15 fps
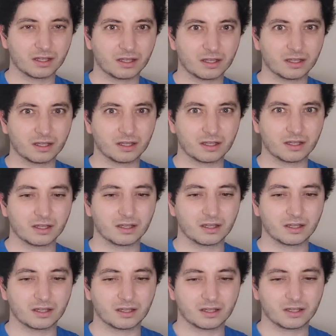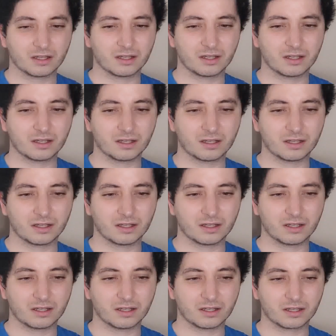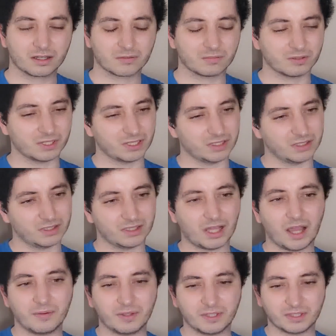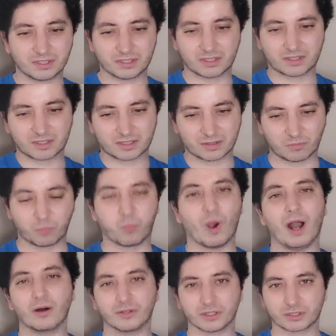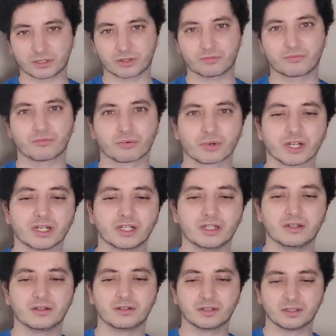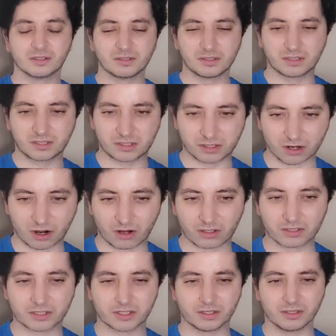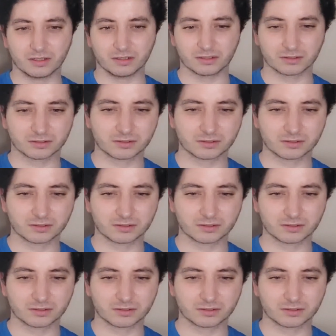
It's been a long time. I mean, wow, this took a really dark turn.